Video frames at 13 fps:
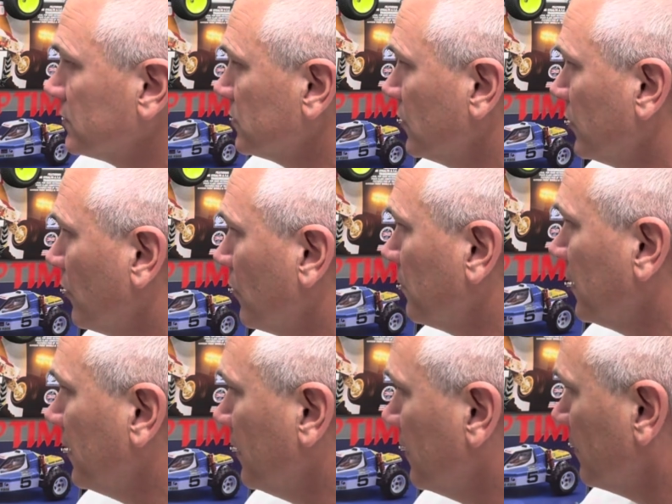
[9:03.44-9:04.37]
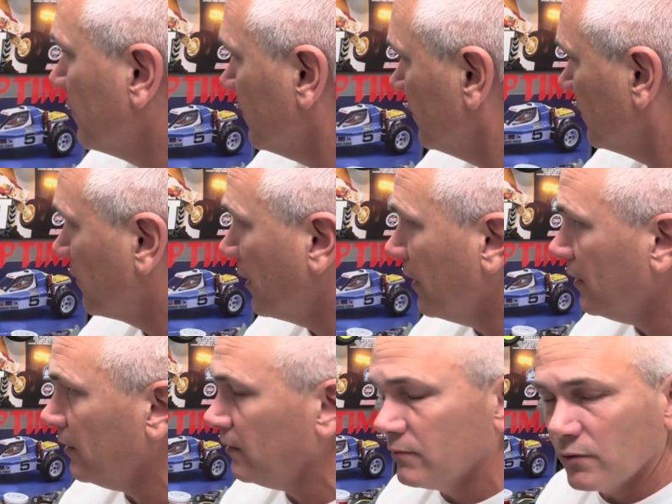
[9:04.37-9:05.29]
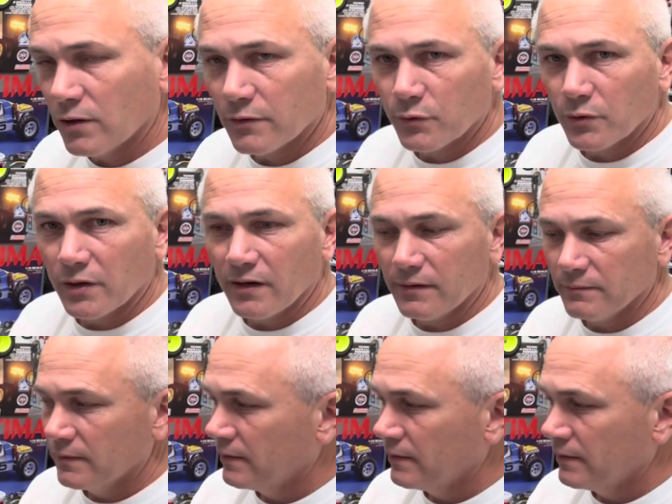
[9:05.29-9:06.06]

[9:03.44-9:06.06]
Studio B here, or A, wherever we're at.